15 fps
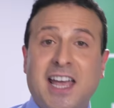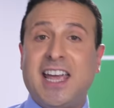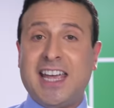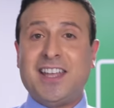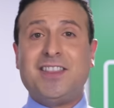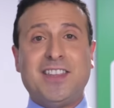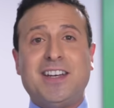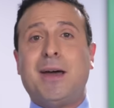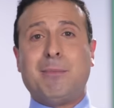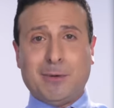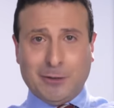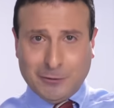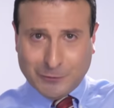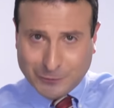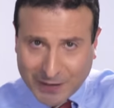In the
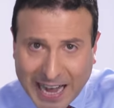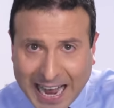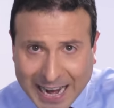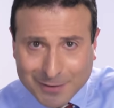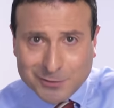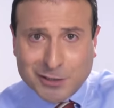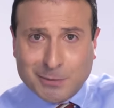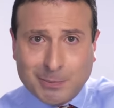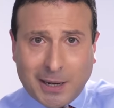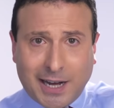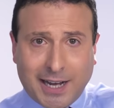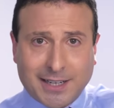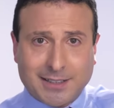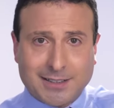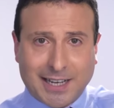number five
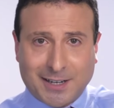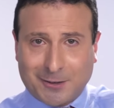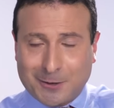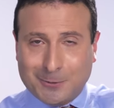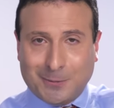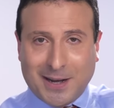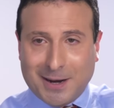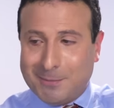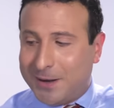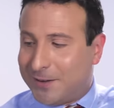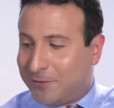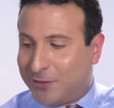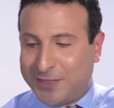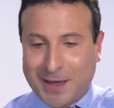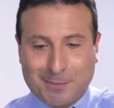spot, I don't know why my
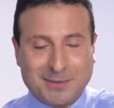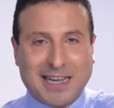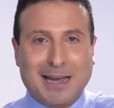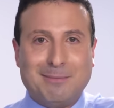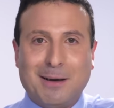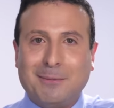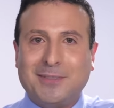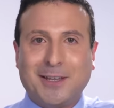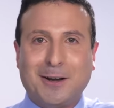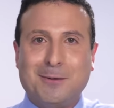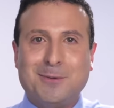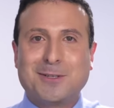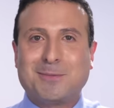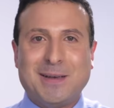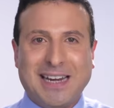thumb came up, that
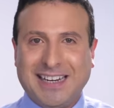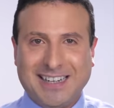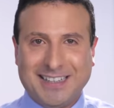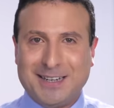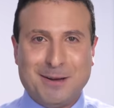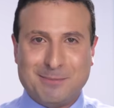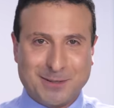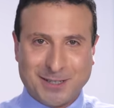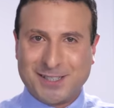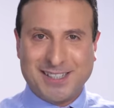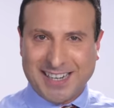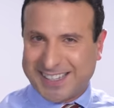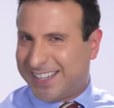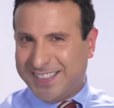almost made it a number six.